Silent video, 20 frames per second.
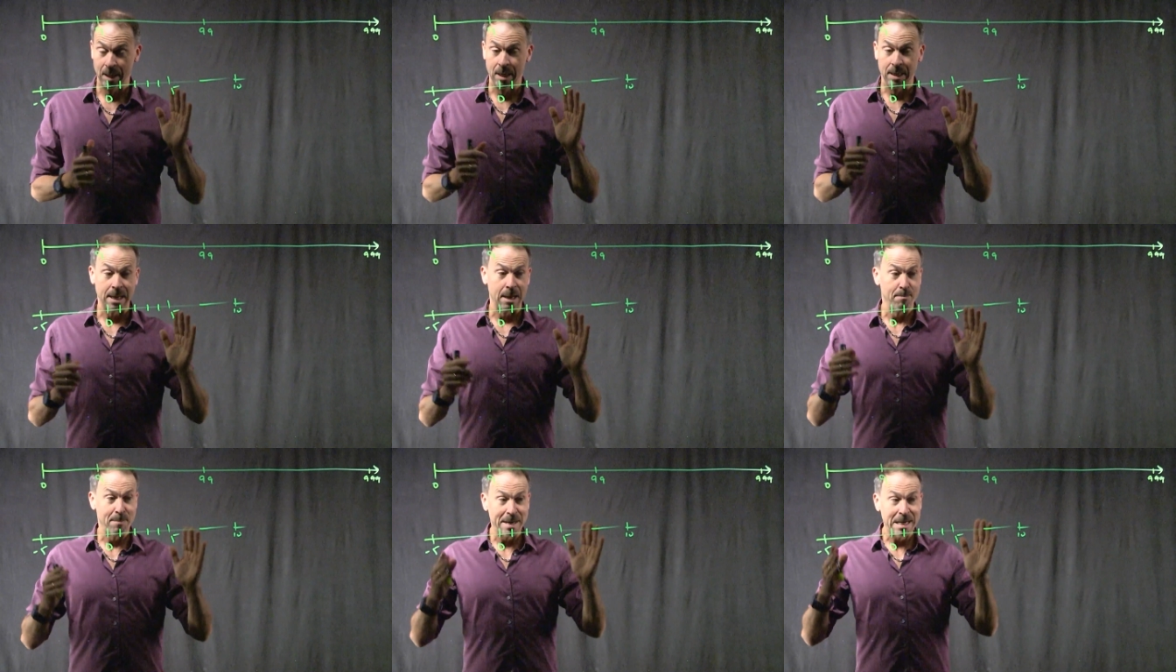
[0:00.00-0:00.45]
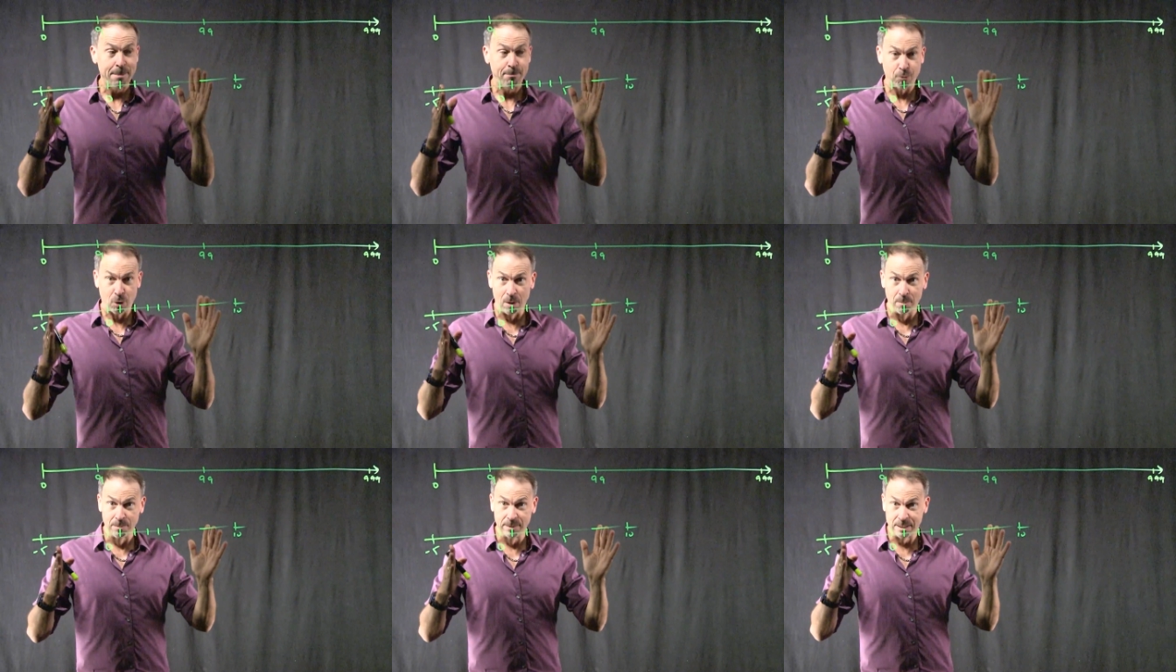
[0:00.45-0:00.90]
Now, many
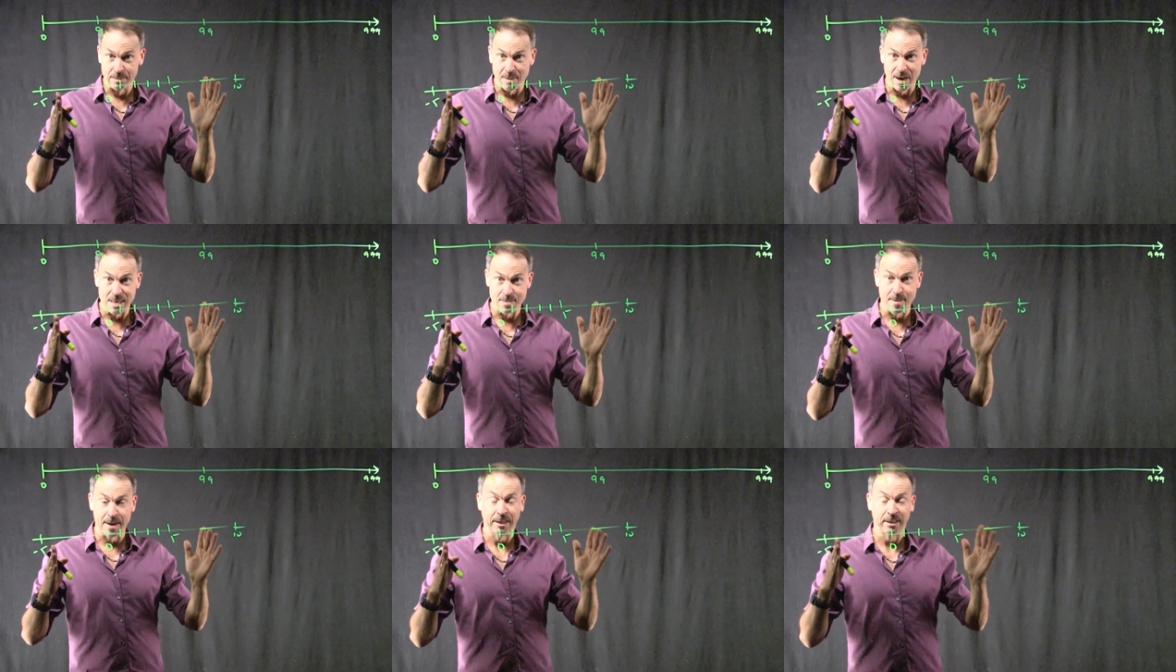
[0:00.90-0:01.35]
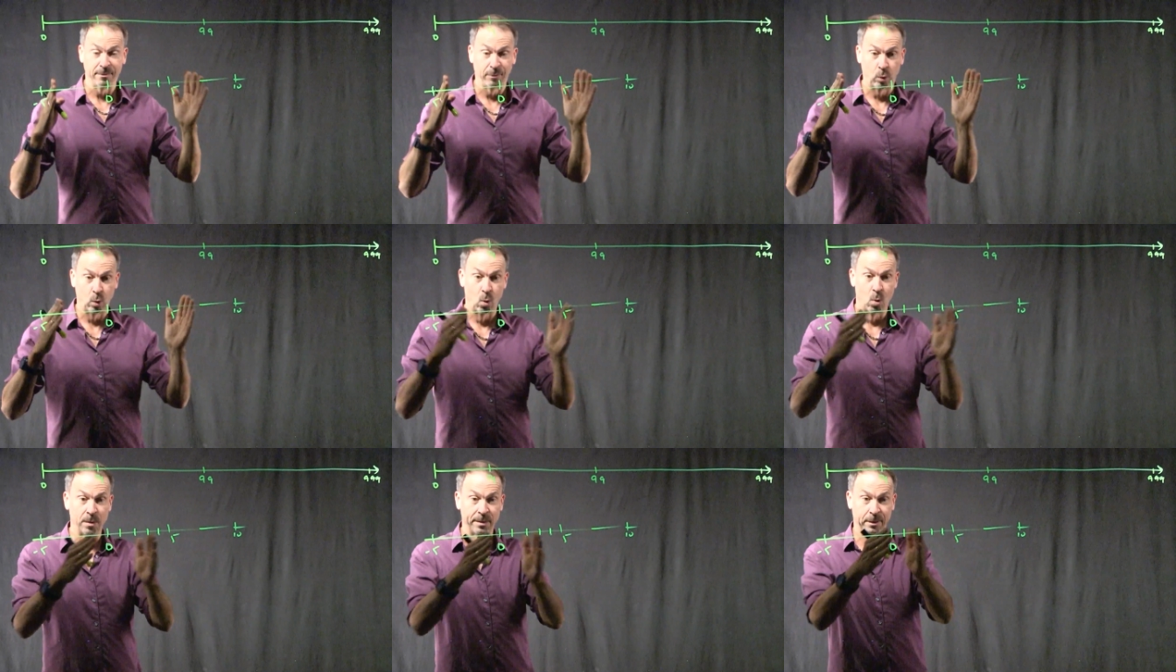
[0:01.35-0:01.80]
problems in mathematics, of
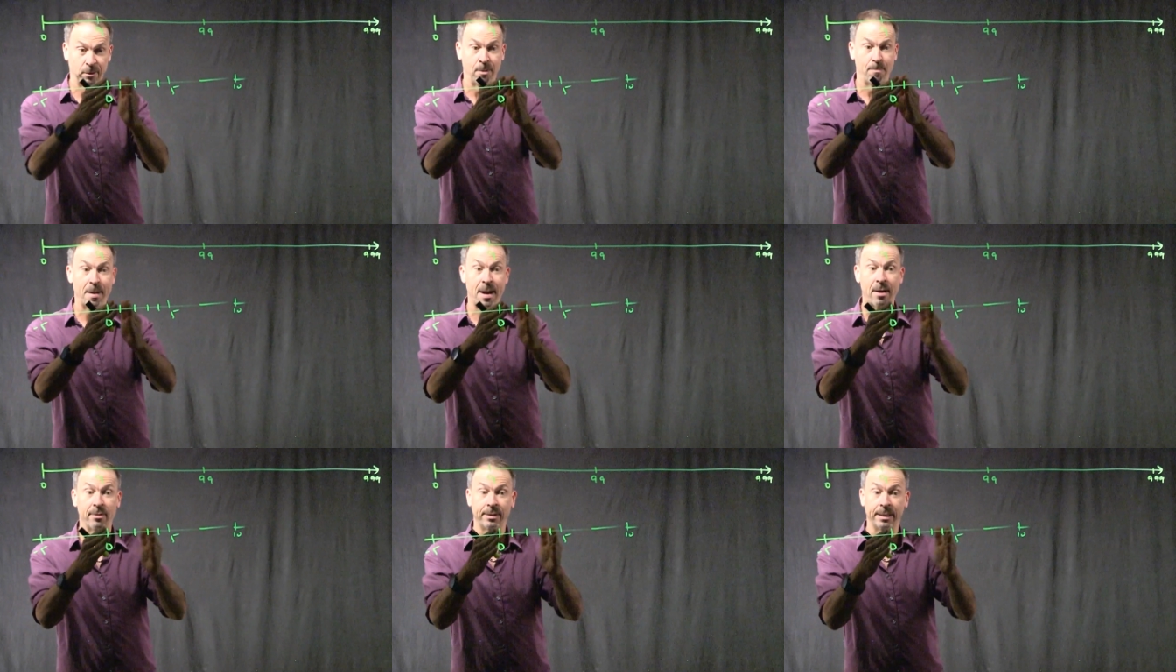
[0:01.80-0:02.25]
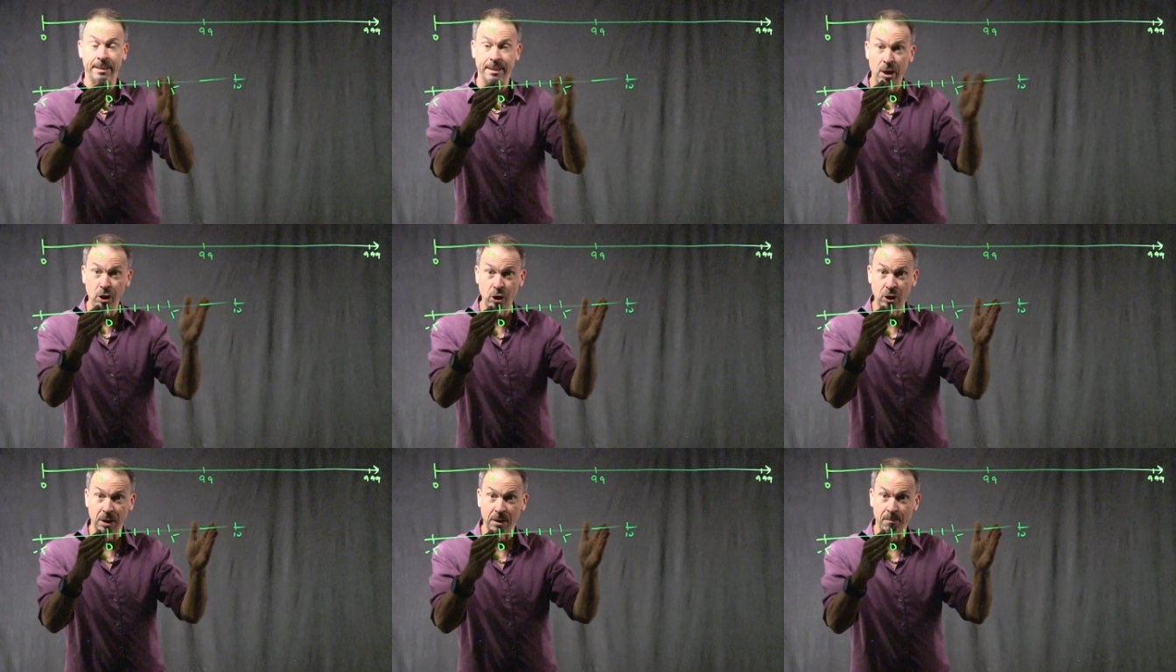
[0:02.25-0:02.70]
course, are about
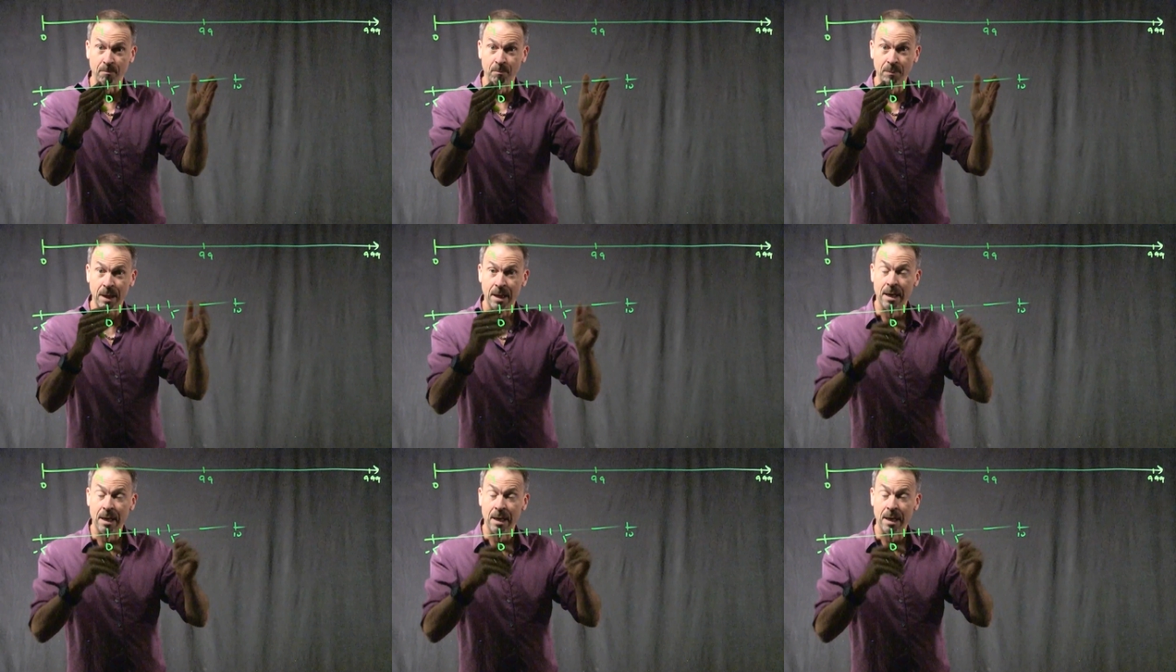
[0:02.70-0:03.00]
addition,